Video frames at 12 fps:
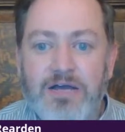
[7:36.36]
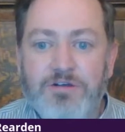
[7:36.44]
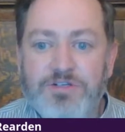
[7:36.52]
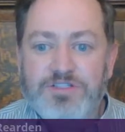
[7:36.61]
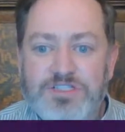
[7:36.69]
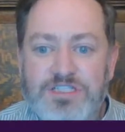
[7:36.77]

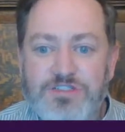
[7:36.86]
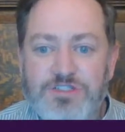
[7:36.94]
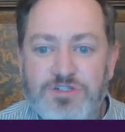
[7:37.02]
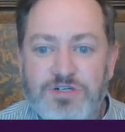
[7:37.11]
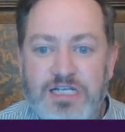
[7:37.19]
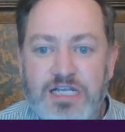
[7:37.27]
Christy's
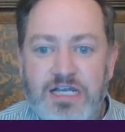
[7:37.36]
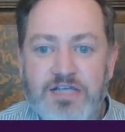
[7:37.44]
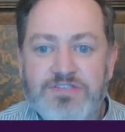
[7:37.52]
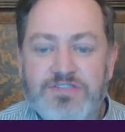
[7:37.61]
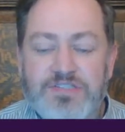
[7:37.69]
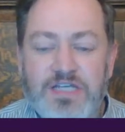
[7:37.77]
joining
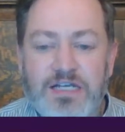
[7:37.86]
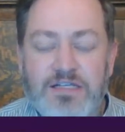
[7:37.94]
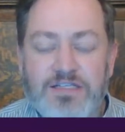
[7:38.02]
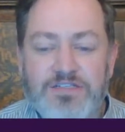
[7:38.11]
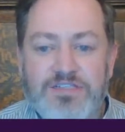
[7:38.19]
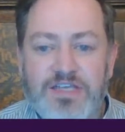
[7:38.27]
us.
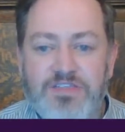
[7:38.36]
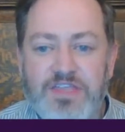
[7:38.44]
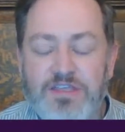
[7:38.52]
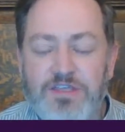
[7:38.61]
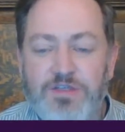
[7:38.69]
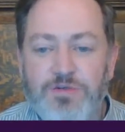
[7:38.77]
Let's see. I
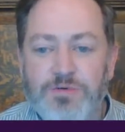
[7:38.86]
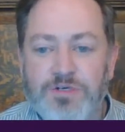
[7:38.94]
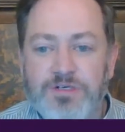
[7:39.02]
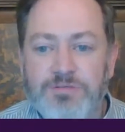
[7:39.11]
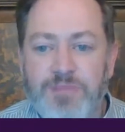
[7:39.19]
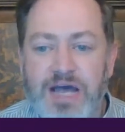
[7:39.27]
think
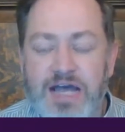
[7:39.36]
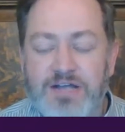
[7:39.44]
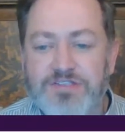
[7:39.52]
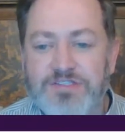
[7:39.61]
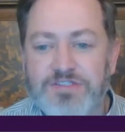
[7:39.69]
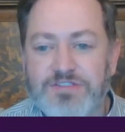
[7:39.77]
your
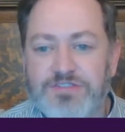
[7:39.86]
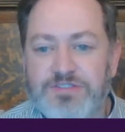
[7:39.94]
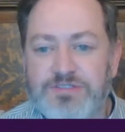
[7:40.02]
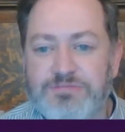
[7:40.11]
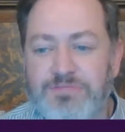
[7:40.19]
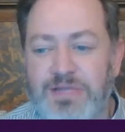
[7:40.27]

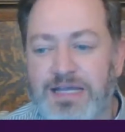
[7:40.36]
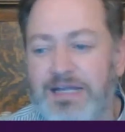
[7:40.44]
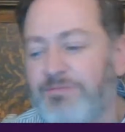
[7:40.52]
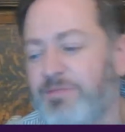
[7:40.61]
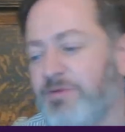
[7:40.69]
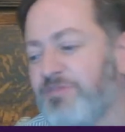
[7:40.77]
boxes, I
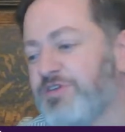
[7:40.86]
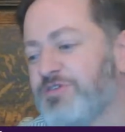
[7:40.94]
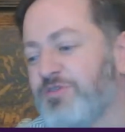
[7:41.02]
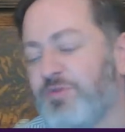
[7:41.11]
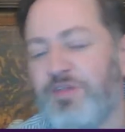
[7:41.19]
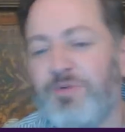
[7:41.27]
don't remember if
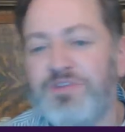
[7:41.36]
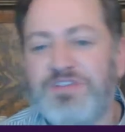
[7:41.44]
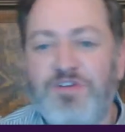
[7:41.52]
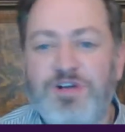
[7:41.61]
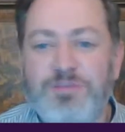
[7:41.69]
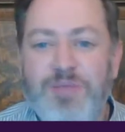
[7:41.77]
yours are one of the ones
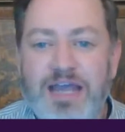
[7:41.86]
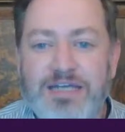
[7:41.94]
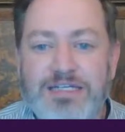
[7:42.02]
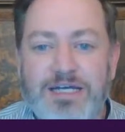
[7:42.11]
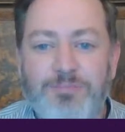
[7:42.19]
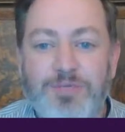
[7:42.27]
I've already
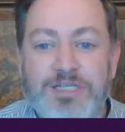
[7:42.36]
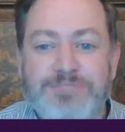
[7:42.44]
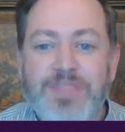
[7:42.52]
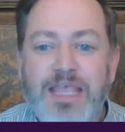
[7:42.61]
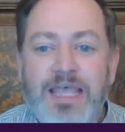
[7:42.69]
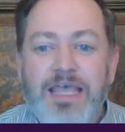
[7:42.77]
packed up,
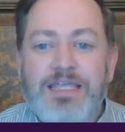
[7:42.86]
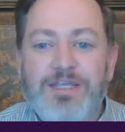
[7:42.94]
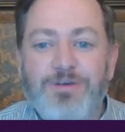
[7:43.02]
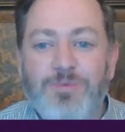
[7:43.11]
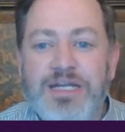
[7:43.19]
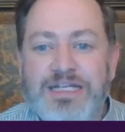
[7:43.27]
but
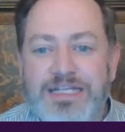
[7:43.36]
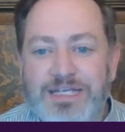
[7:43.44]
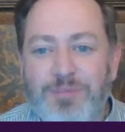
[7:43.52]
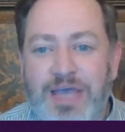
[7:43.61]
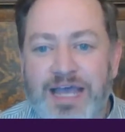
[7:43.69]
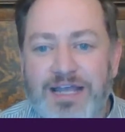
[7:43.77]
you're ready to
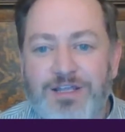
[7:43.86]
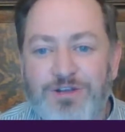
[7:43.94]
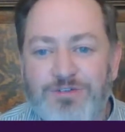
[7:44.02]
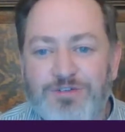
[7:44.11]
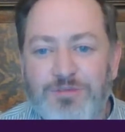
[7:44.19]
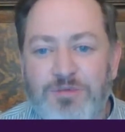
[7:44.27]
get packed.
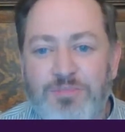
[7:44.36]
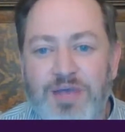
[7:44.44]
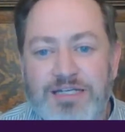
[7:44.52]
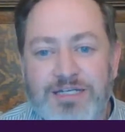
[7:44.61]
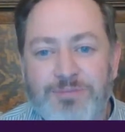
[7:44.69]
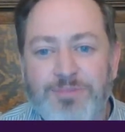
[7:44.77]
Yours are going to be
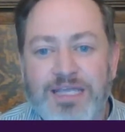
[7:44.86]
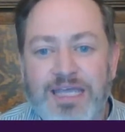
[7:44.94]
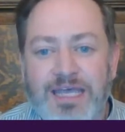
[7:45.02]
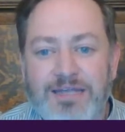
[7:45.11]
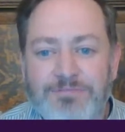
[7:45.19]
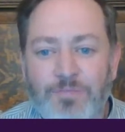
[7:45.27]
packed up, but
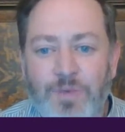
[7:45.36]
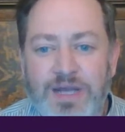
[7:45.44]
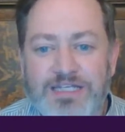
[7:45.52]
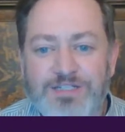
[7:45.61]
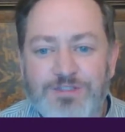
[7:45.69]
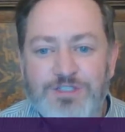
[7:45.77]
again,
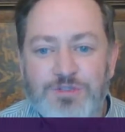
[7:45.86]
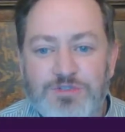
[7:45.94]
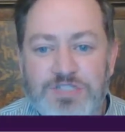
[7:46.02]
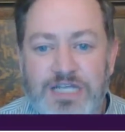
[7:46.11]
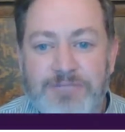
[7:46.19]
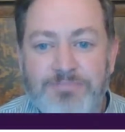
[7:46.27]
waiting till
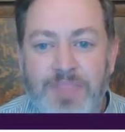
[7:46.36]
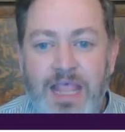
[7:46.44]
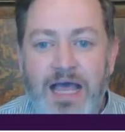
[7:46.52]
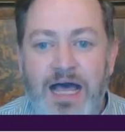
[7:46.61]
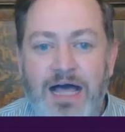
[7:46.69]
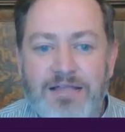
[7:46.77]
Tuesday.
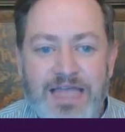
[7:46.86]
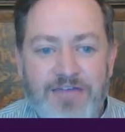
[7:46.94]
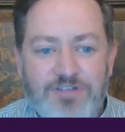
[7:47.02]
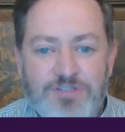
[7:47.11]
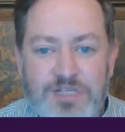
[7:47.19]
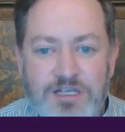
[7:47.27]

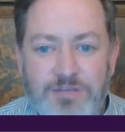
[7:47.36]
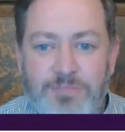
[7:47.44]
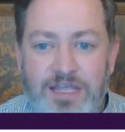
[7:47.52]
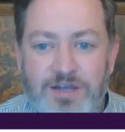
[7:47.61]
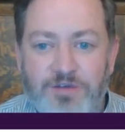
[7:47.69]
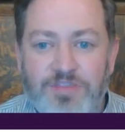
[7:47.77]
Lavish
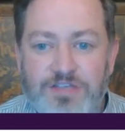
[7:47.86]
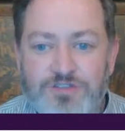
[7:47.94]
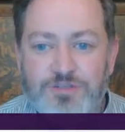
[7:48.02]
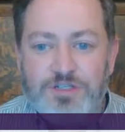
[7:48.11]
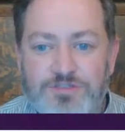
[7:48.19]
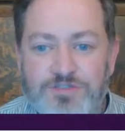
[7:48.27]
Mango, thanks
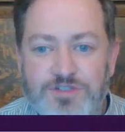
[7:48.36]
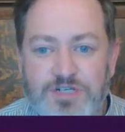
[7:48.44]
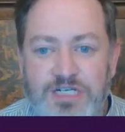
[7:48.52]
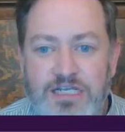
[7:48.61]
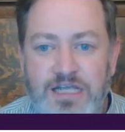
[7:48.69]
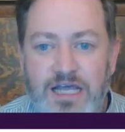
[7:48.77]
so much for
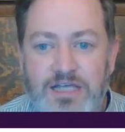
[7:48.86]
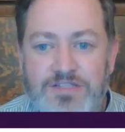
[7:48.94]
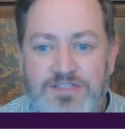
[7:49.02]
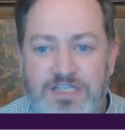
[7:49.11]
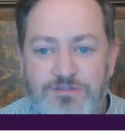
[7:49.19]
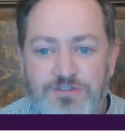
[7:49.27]
joining.
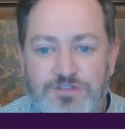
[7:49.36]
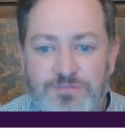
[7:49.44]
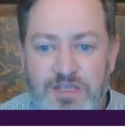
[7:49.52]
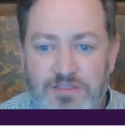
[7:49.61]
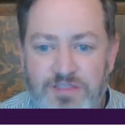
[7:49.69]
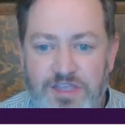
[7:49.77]
Sandra
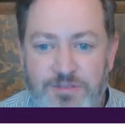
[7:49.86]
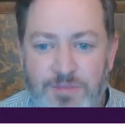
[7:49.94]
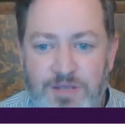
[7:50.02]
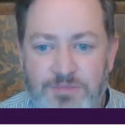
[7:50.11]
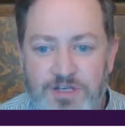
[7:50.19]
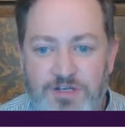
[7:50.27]
Smith, I think
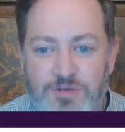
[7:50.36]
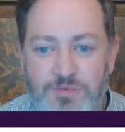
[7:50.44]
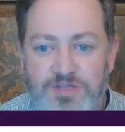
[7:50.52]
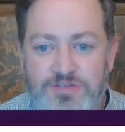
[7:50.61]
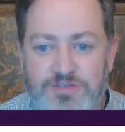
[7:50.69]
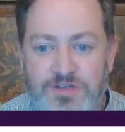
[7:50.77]
you might be a new
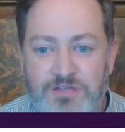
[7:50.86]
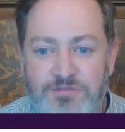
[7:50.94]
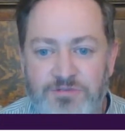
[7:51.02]
one, so